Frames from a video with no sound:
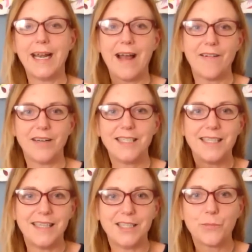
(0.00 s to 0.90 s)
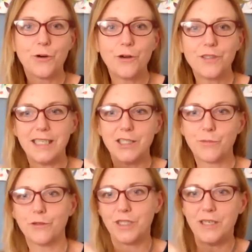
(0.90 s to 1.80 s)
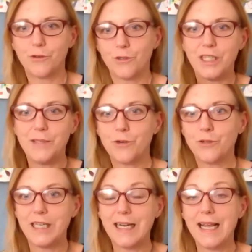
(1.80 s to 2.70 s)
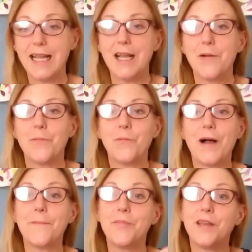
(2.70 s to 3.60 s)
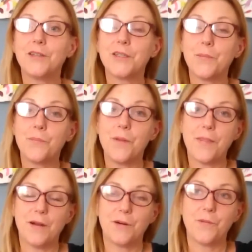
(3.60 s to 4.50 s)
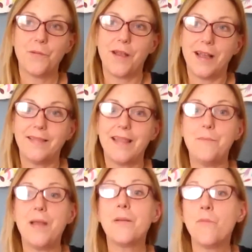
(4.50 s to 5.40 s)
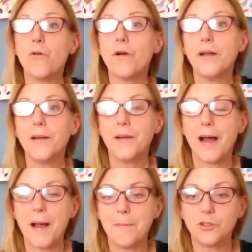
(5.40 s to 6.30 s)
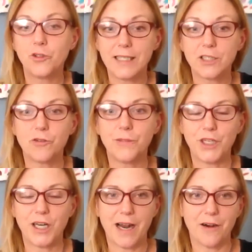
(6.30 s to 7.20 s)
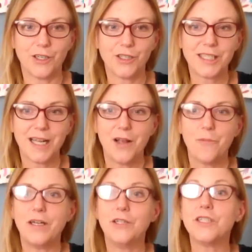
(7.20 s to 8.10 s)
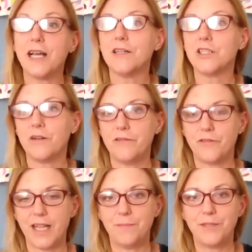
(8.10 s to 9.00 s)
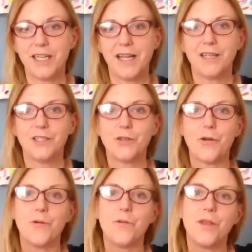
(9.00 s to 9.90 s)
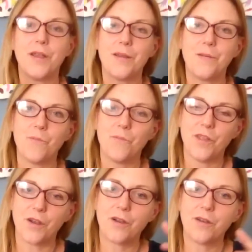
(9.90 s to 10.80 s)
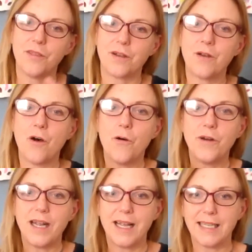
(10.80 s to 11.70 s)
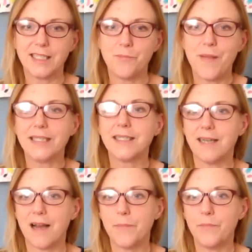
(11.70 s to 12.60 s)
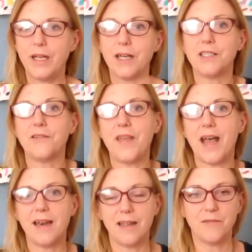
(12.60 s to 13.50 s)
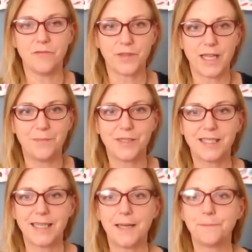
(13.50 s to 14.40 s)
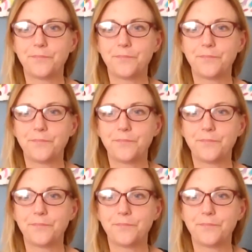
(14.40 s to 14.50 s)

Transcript: out into these proteins, protein. Well, they make more transcription errors when your cells are inflamed. So the coding gets messed up because of that inflamed state.